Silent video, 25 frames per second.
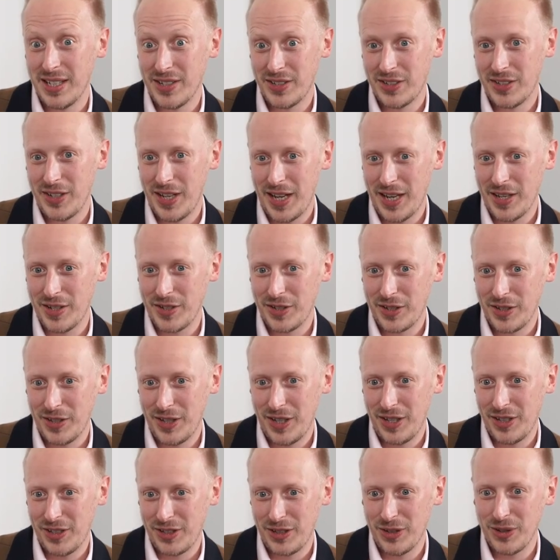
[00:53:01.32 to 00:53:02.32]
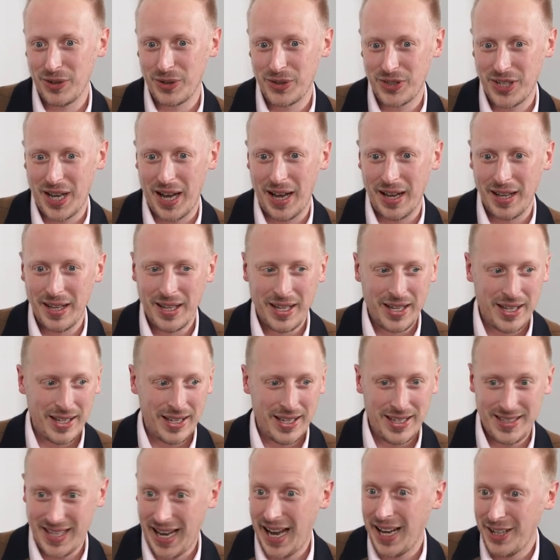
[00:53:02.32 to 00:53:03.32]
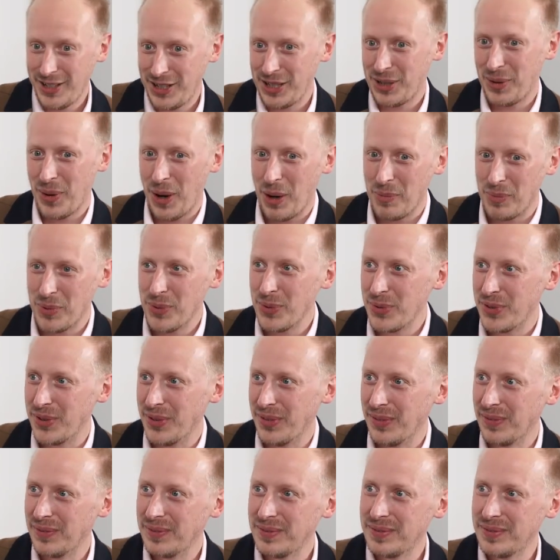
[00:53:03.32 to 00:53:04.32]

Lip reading: is looked at is actually quite important.